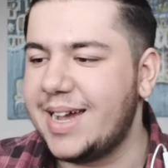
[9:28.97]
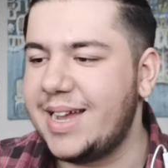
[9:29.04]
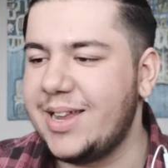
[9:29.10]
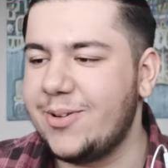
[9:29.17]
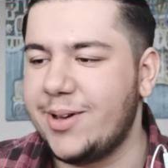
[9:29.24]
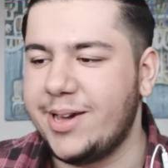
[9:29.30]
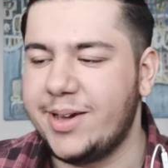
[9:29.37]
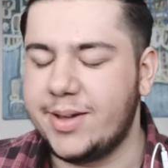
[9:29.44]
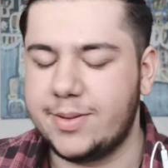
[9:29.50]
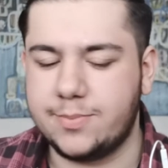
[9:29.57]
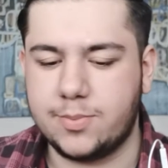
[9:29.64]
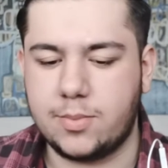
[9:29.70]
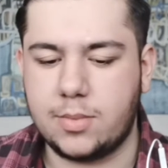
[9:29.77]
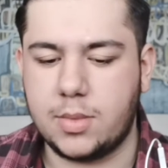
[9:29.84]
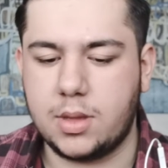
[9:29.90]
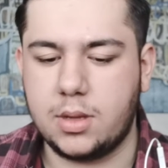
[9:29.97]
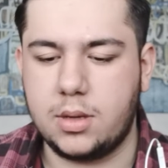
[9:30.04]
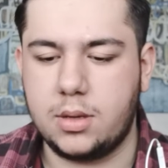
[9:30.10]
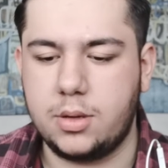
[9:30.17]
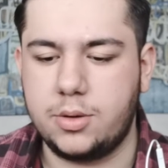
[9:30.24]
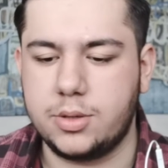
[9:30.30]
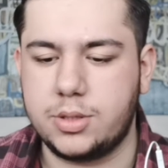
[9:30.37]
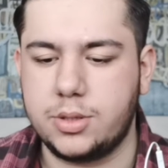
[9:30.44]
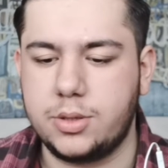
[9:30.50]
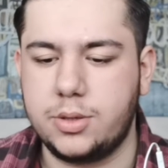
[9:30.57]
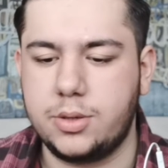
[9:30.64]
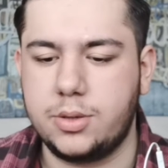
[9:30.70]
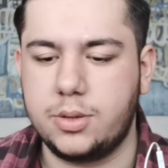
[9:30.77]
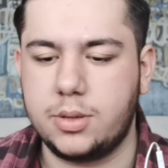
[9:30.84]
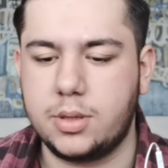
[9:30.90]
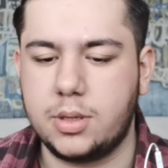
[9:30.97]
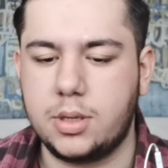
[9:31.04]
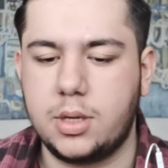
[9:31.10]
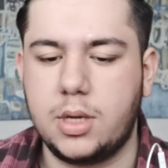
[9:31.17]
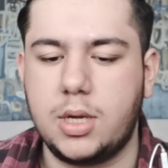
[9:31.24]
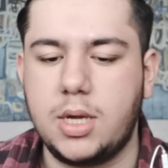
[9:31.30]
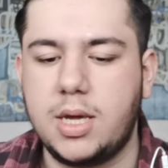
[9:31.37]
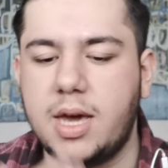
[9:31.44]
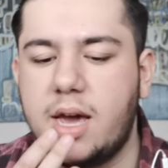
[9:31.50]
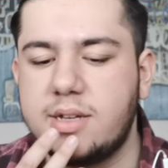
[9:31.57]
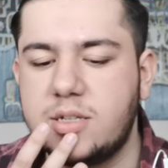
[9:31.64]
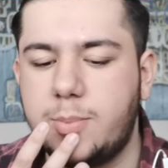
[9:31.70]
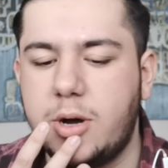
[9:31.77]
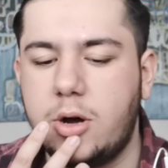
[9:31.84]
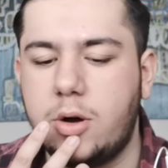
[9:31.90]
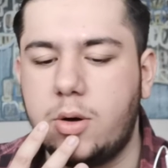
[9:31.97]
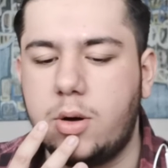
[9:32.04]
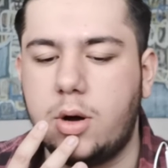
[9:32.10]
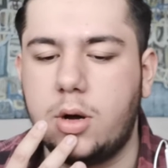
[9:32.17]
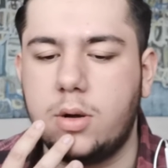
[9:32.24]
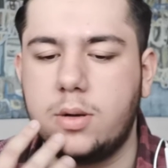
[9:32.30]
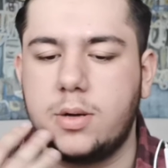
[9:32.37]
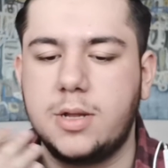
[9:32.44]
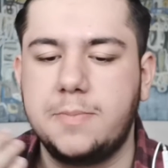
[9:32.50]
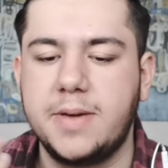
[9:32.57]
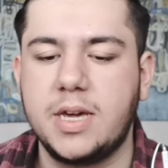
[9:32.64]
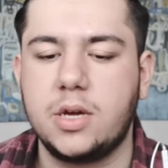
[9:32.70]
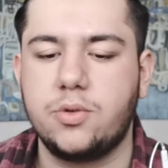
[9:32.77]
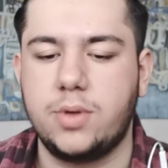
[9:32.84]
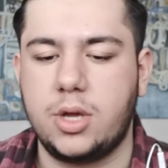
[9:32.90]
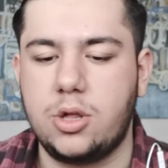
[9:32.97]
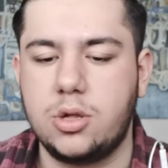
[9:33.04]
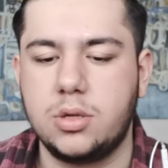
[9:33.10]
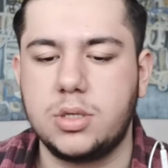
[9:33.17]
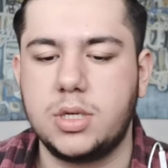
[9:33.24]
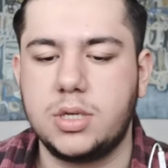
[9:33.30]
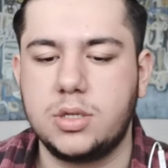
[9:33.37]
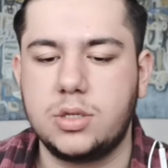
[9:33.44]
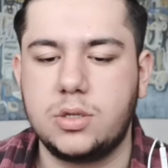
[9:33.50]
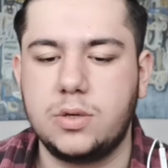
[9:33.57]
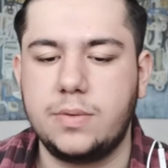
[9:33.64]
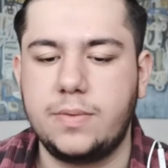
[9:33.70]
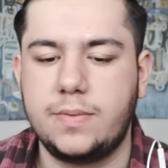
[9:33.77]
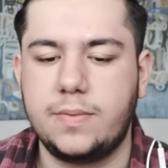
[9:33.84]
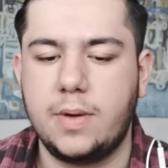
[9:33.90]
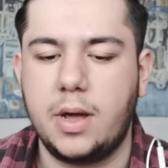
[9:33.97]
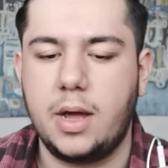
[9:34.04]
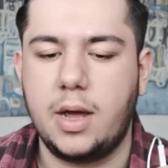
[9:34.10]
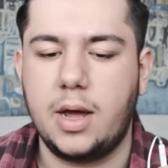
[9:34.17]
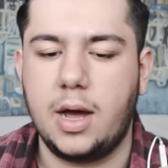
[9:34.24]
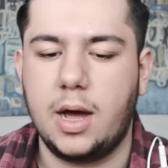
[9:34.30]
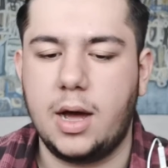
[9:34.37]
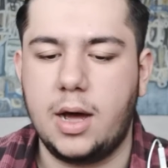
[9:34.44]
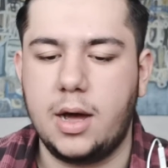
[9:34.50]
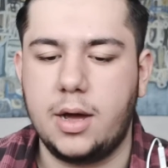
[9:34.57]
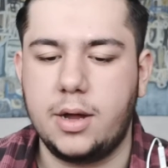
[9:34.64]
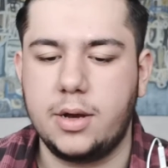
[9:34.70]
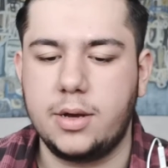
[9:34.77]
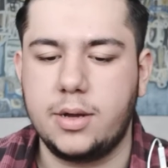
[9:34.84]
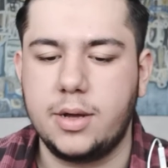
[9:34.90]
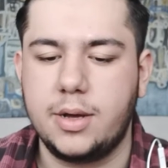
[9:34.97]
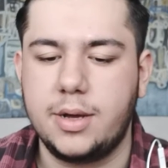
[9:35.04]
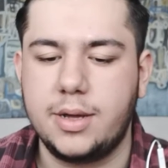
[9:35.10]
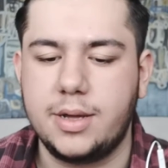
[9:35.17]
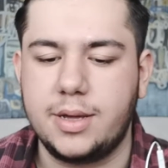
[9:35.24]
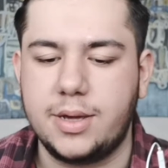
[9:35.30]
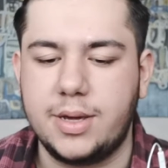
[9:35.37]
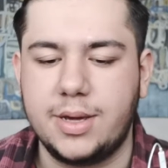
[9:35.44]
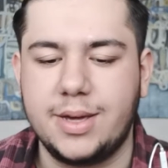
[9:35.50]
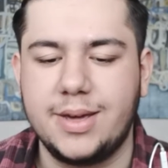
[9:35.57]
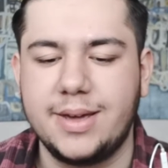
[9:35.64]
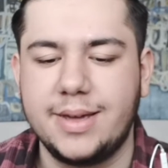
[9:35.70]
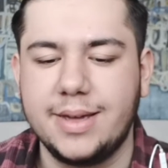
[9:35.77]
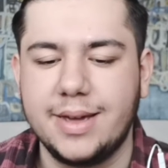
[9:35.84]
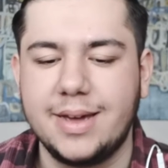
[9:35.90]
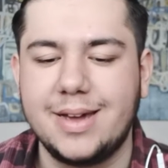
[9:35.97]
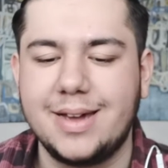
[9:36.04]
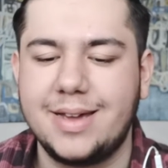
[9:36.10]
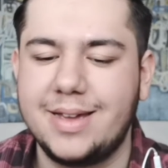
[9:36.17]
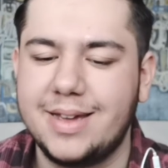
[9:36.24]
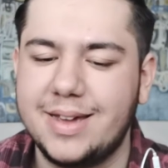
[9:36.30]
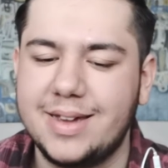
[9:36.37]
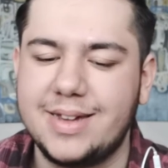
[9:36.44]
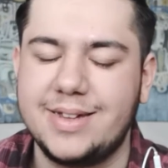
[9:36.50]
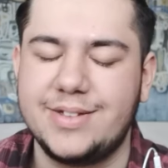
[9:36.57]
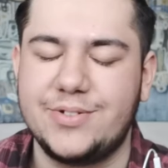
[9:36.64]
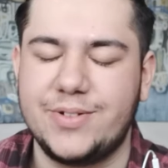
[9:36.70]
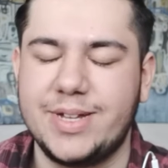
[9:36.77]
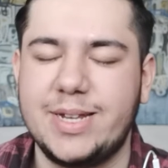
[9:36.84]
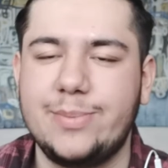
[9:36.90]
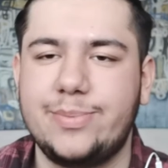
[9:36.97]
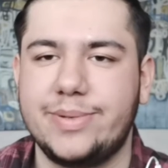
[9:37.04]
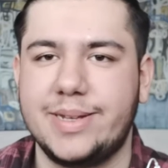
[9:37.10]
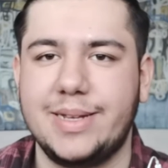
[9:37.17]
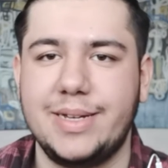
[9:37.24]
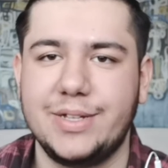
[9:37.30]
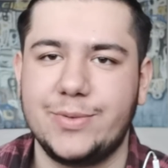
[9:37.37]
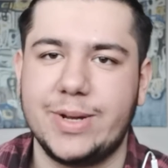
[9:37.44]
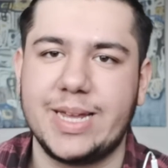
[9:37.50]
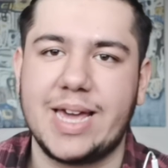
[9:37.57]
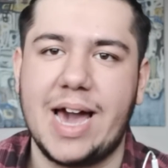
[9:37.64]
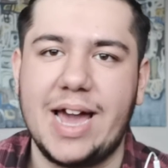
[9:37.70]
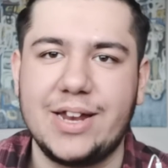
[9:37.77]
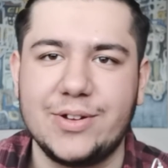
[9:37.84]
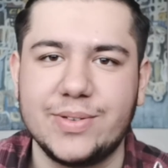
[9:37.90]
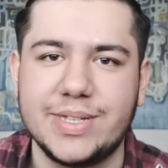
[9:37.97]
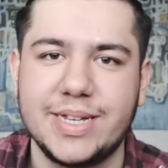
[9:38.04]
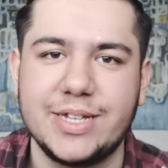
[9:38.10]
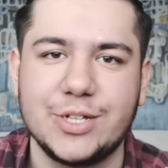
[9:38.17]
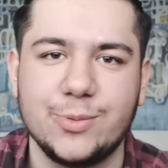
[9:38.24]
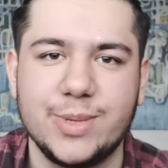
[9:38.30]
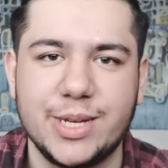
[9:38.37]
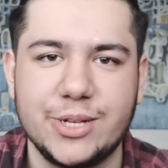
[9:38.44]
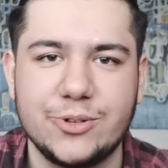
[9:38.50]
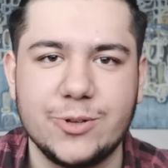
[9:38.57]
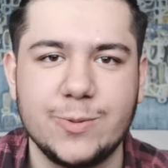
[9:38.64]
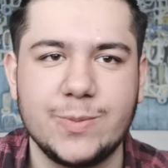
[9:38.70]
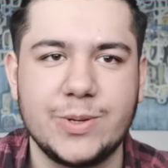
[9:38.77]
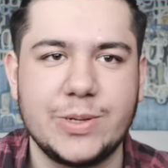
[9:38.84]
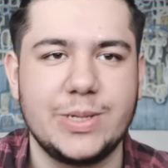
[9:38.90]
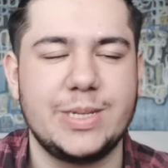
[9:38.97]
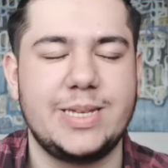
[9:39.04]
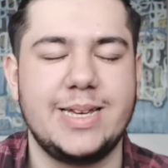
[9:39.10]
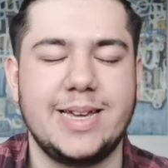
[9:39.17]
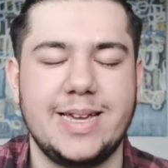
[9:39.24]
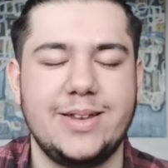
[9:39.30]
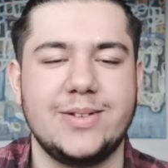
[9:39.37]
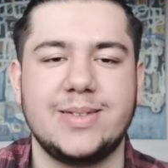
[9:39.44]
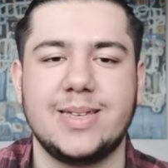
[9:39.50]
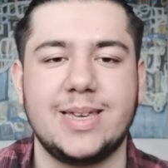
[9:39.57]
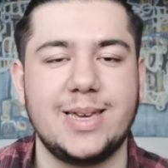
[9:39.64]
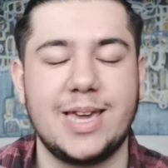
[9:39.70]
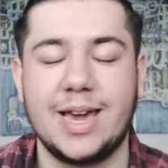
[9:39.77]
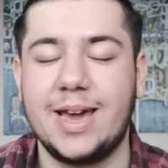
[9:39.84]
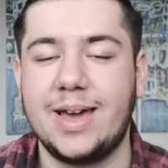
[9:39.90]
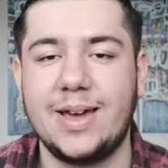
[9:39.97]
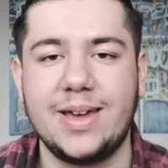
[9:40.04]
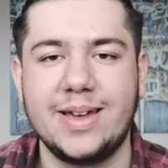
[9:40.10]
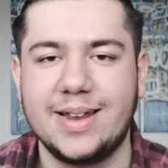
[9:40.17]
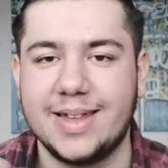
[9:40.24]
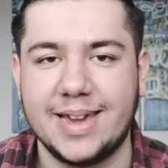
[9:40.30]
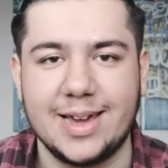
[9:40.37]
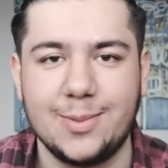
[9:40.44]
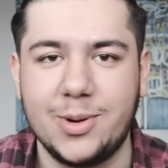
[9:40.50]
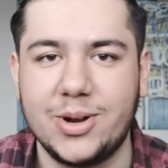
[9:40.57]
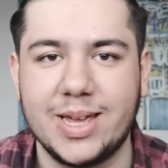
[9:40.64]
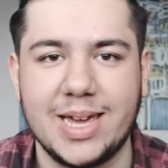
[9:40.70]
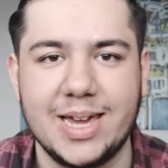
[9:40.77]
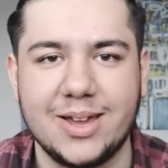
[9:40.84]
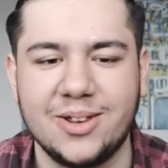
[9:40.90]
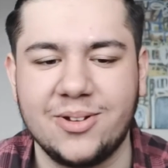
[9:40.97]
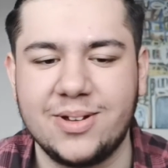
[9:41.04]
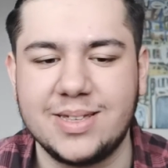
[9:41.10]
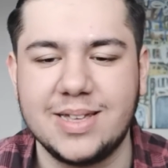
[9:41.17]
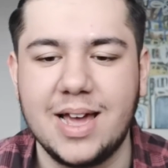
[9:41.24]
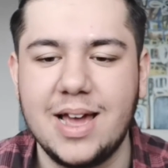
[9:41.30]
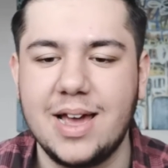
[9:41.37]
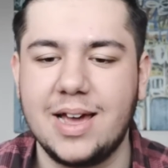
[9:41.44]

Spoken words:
Anyway, no, so he cares about all living creatures and stuff, and he he's really pleased when Kaito says something to him because he doesn't care like about the Kikinoids.